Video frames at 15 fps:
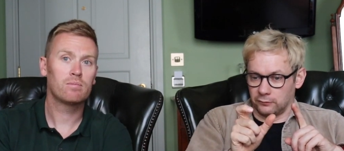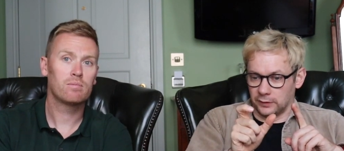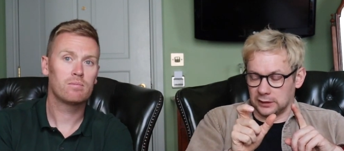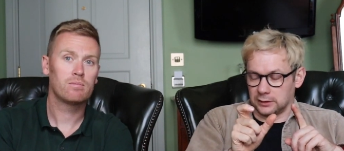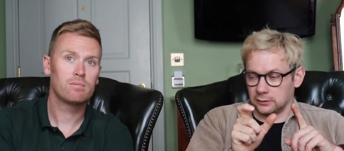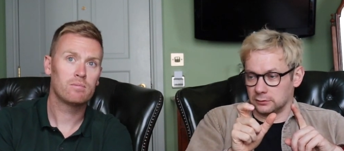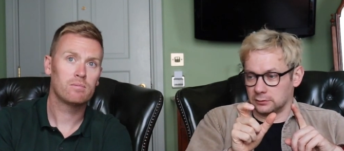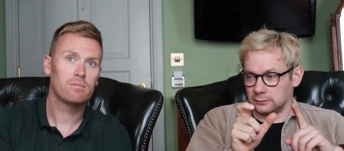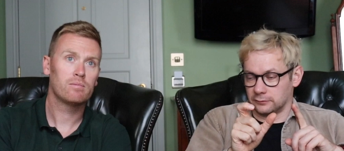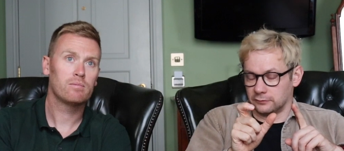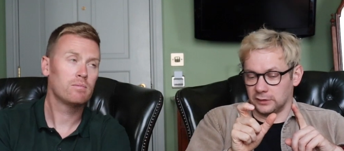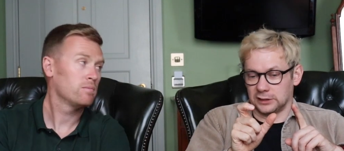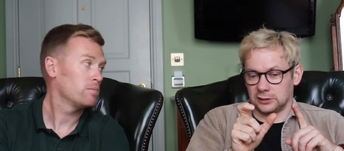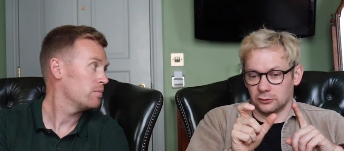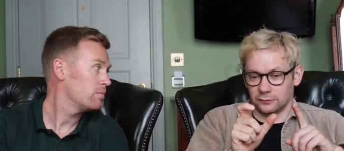Speaker 1: Winkle
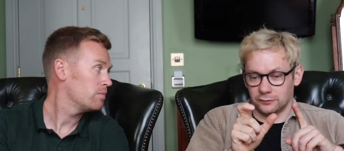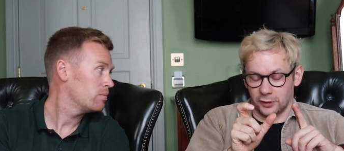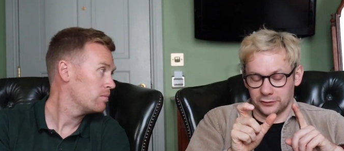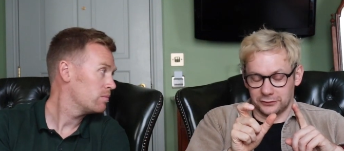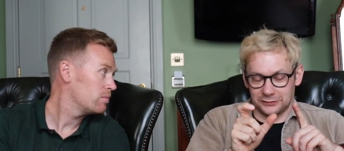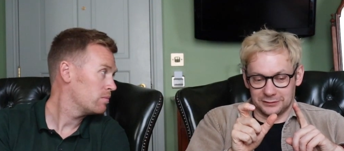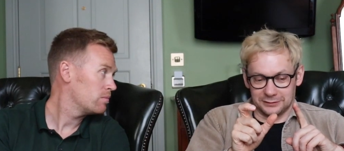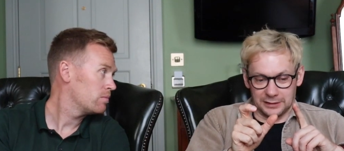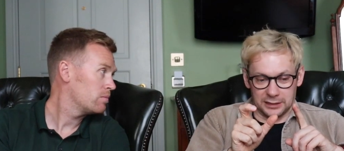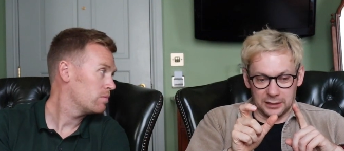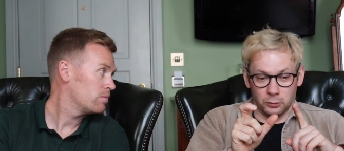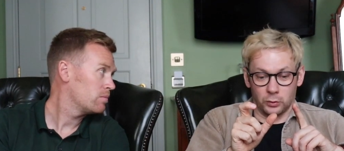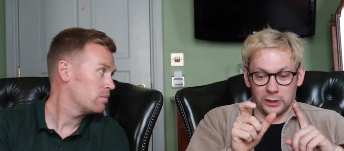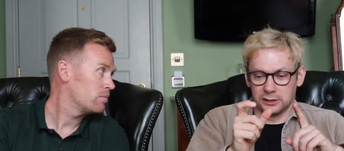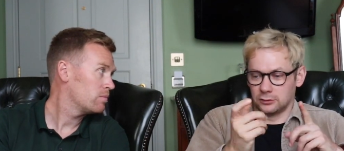Winklevoss
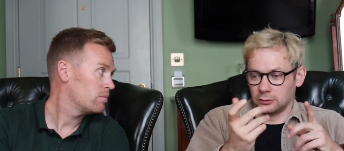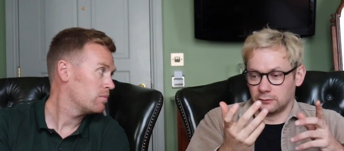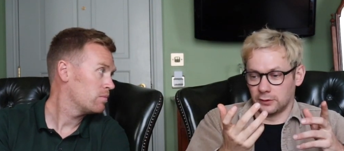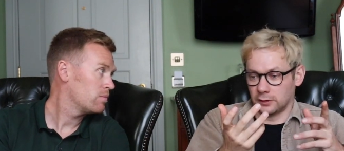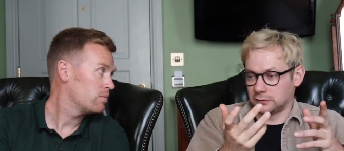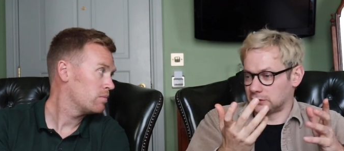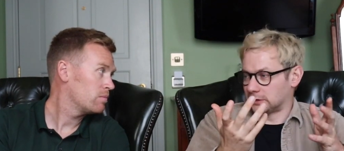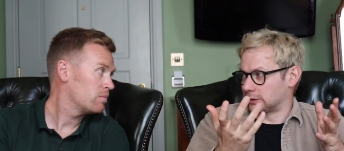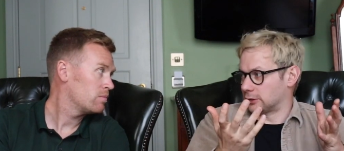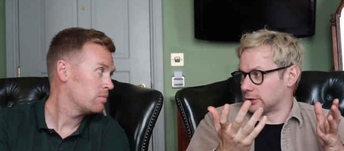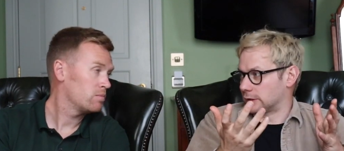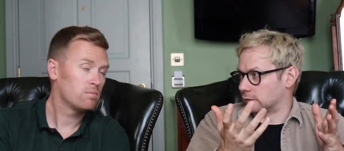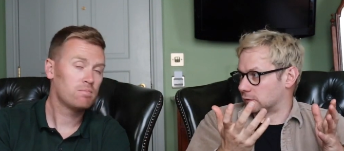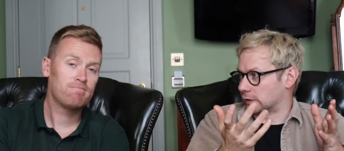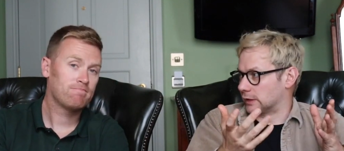uh, Winklevoss. I don't
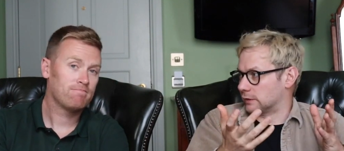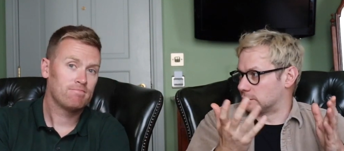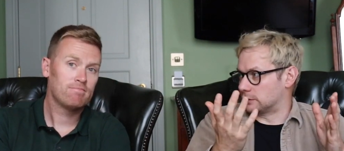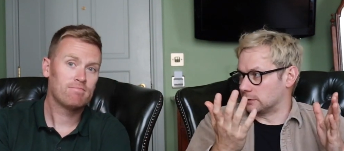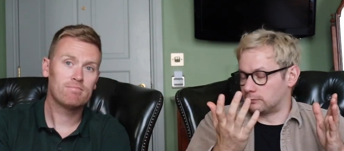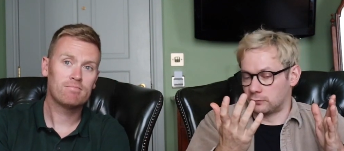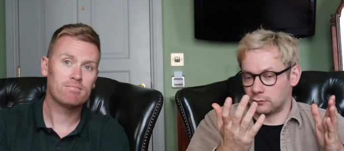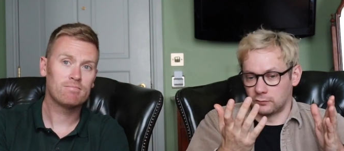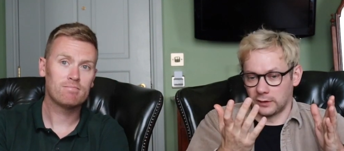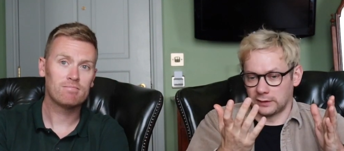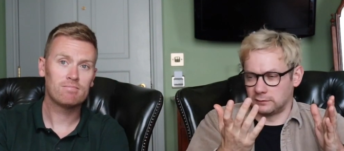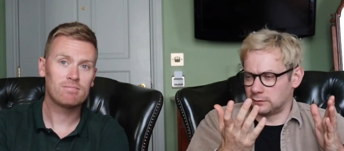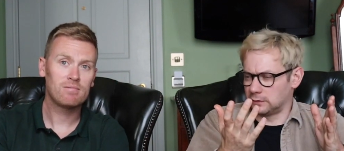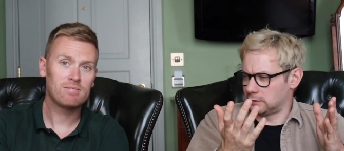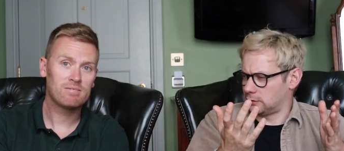know how you say it. It's the
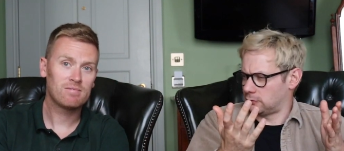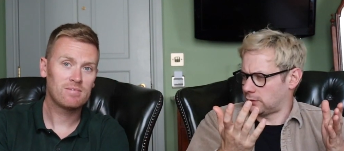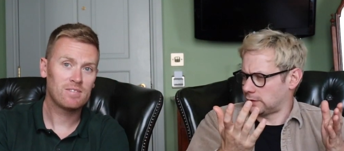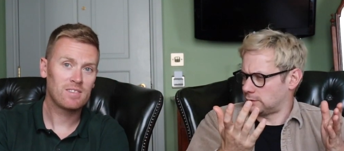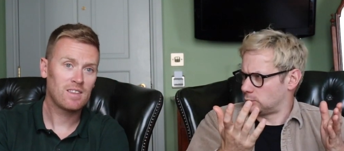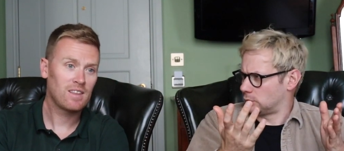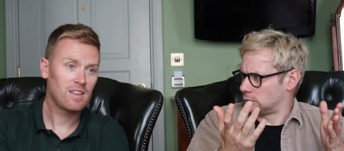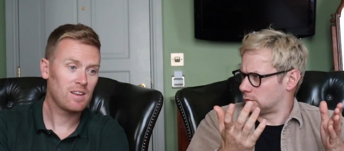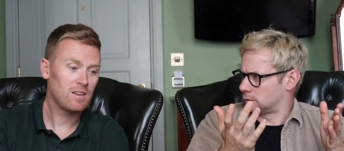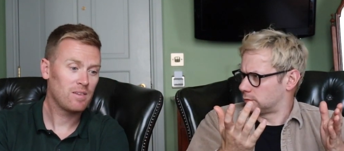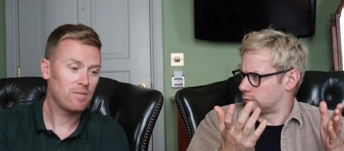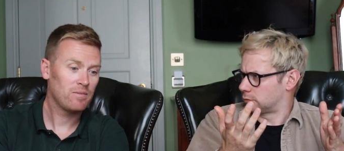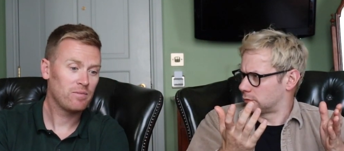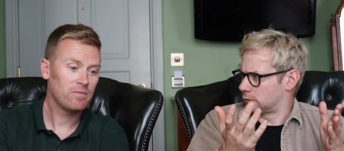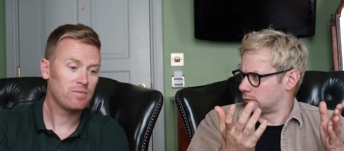face. Facebook.
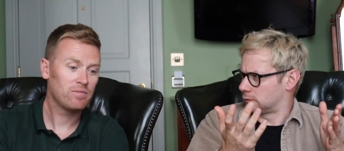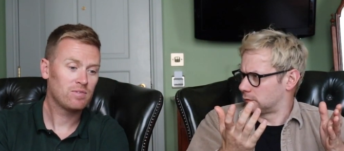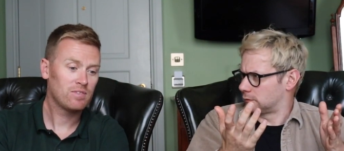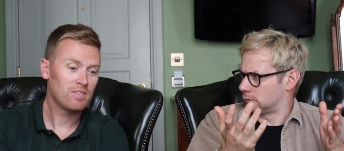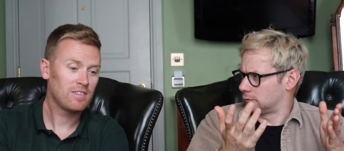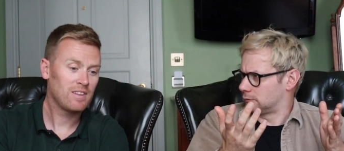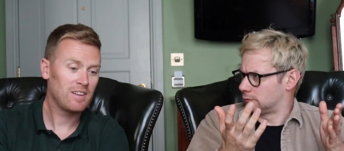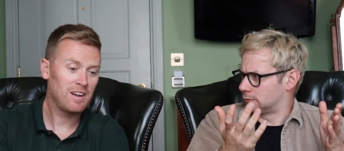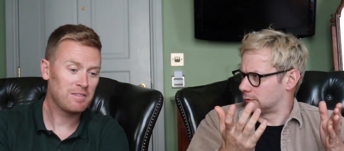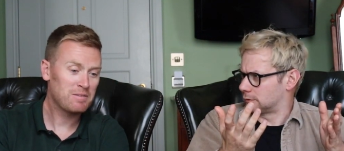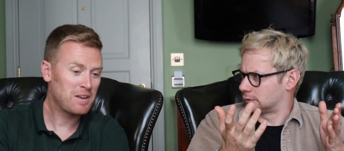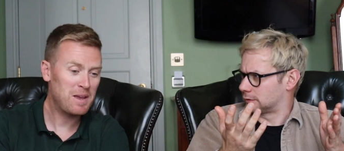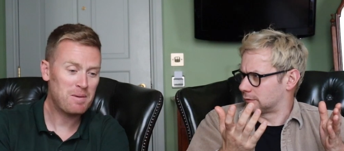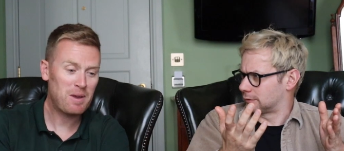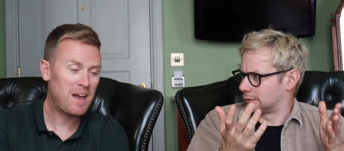Others who
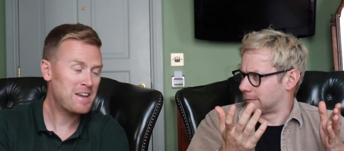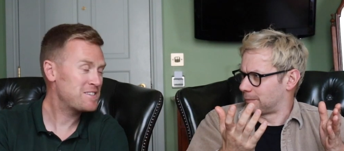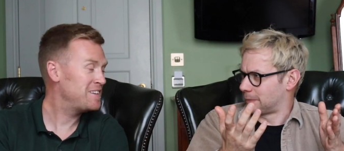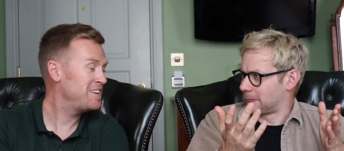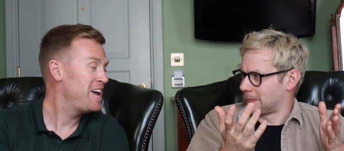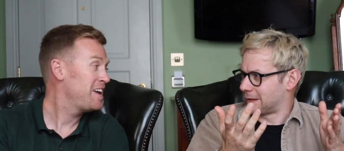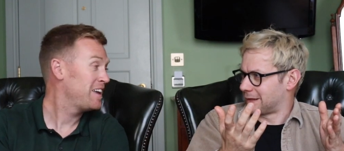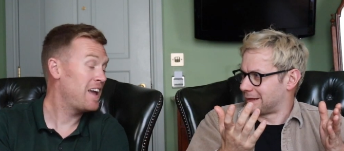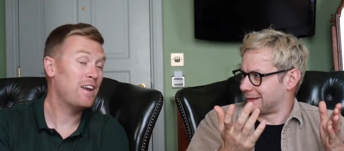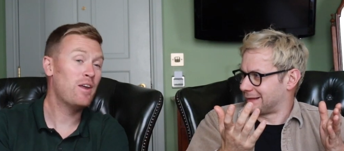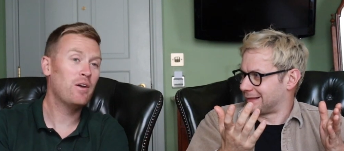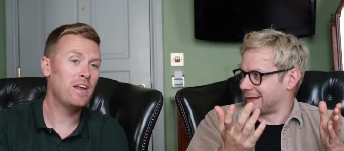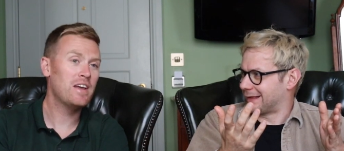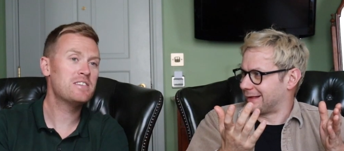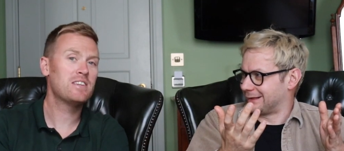keep
Speaker 2: guessing. Yeah,
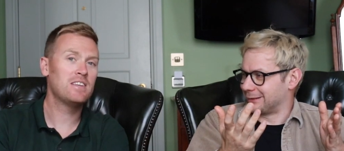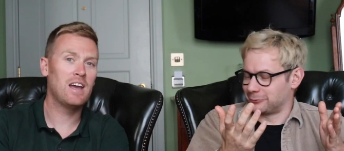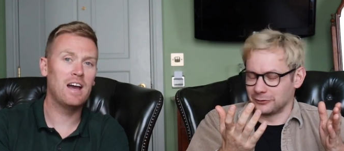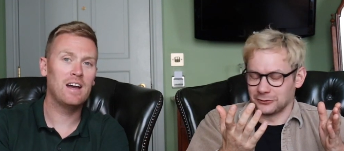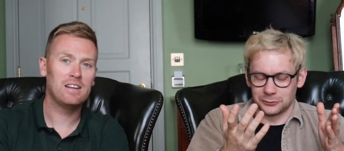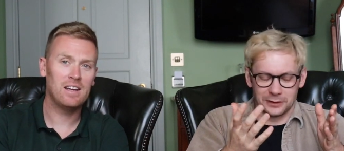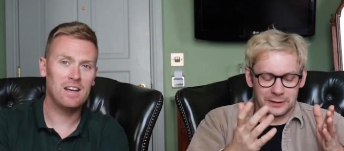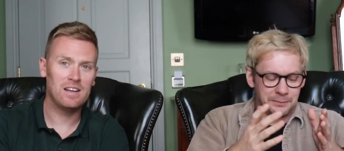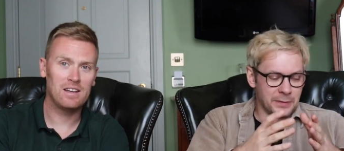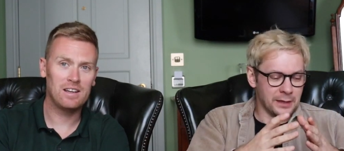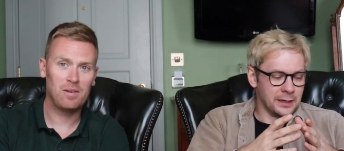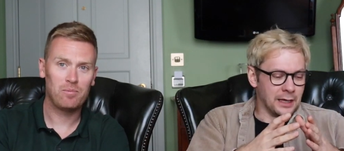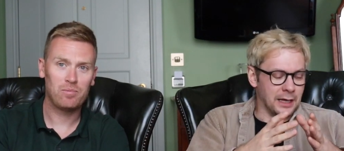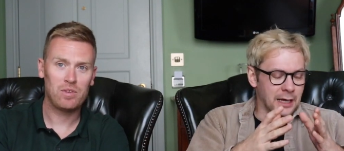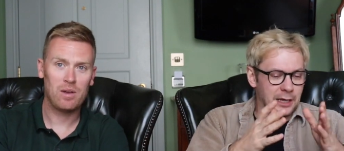no, it is. It yeah, was, yeah,
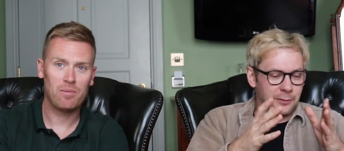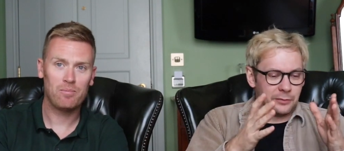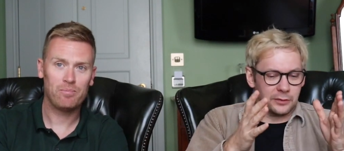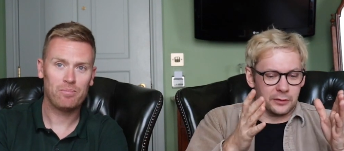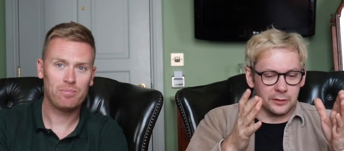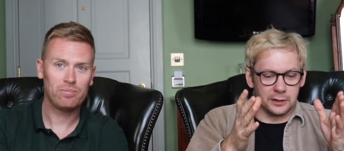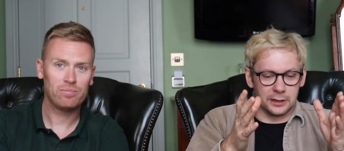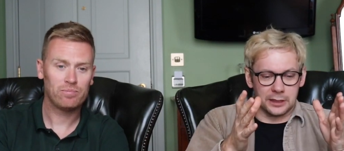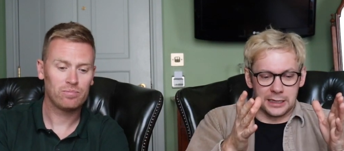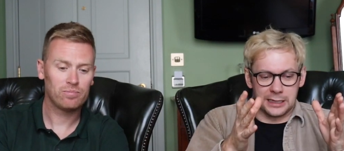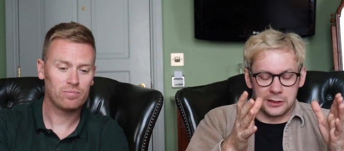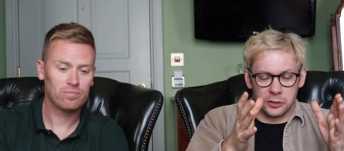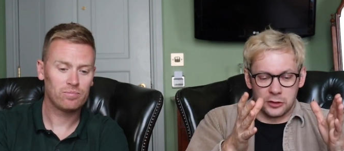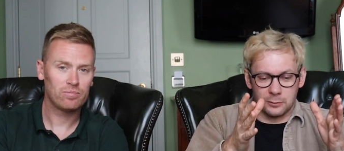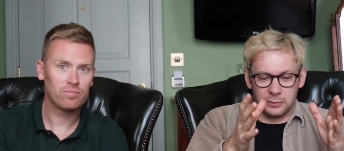it?
Speaker 1: Um,
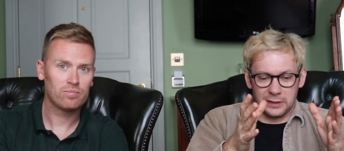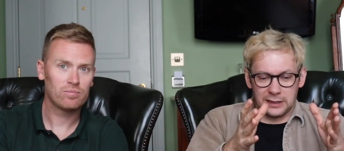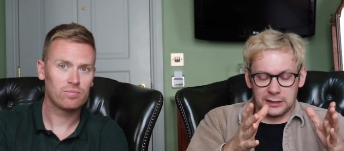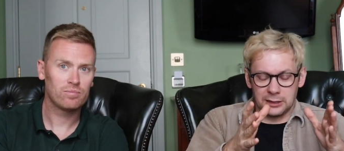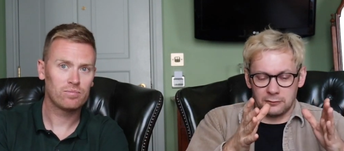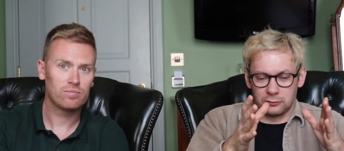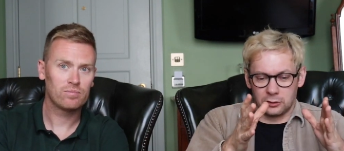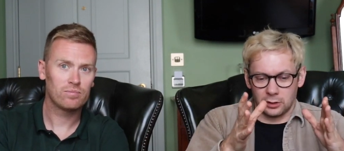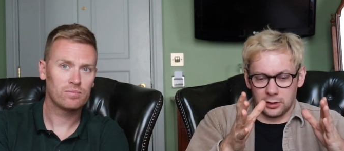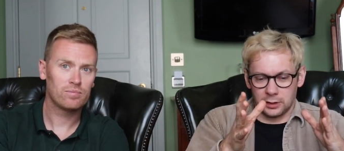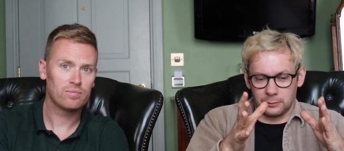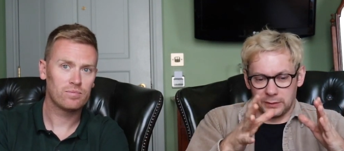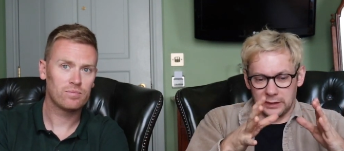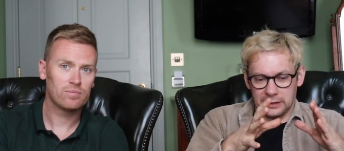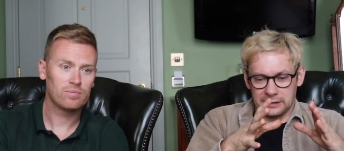the bit you've got
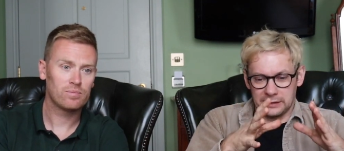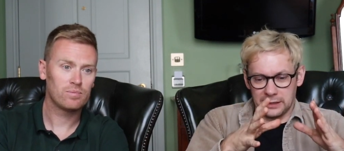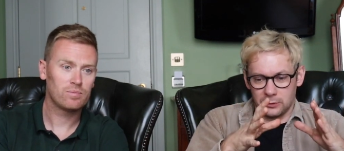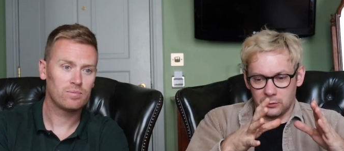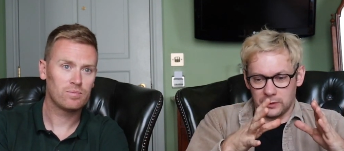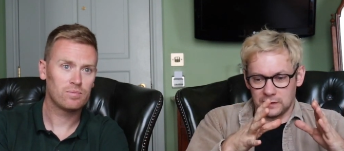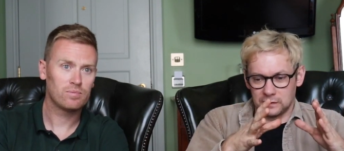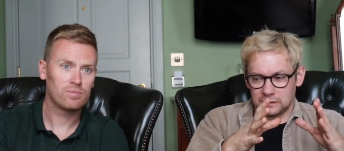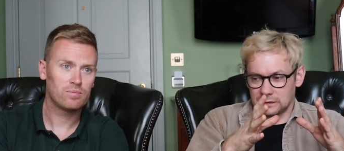a bit in there where it